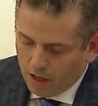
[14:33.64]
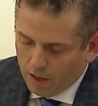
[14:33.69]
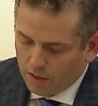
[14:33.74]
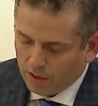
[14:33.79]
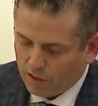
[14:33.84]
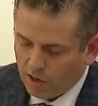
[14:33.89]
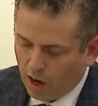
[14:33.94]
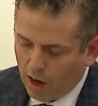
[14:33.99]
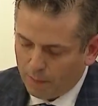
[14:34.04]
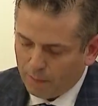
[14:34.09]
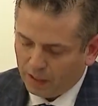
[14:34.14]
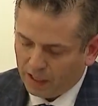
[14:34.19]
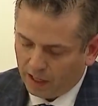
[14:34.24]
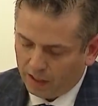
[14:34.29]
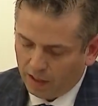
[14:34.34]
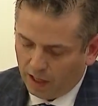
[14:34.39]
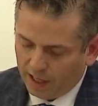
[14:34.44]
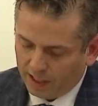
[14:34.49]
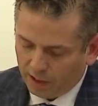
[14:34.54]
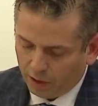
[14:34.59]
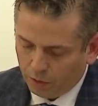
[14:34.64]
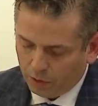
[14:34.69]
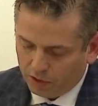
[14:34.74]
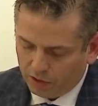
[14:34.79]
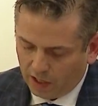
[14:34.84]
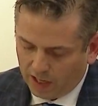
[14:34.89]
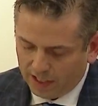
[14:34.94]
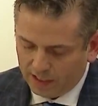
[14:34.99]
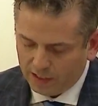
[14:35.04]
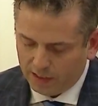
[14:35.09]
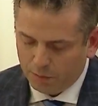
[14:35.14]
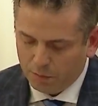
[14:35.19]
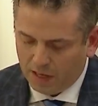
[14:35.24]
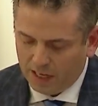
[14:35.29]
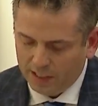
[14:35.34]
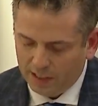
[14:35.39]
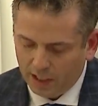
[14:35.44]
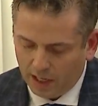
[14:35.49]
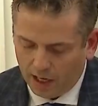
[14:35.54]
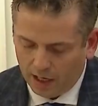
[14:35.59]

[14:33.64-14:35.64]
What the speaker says: The topic I'd like to address in my